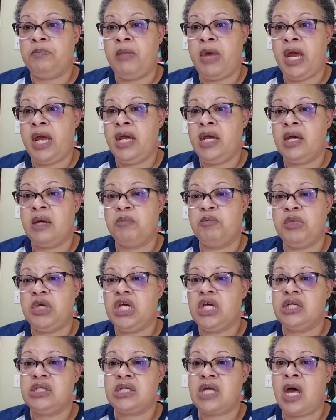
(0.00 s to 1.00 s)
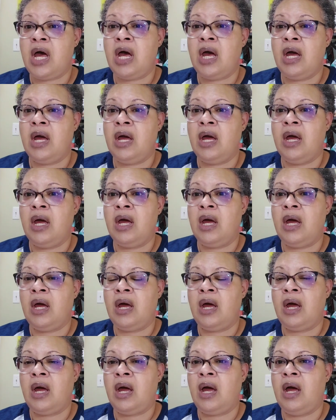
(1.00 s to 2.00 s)
make because I,
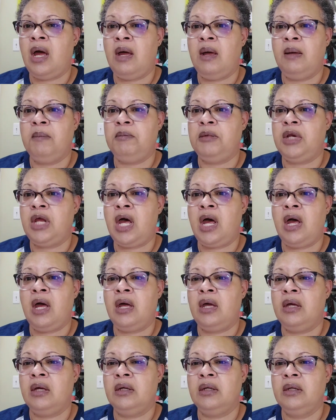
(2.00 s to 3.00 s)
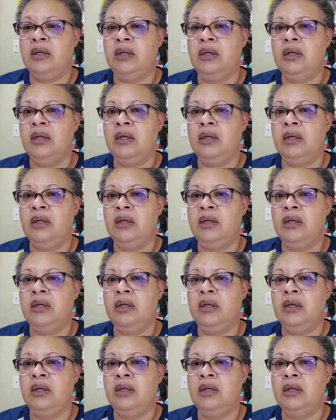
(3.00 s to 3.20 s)
I'm not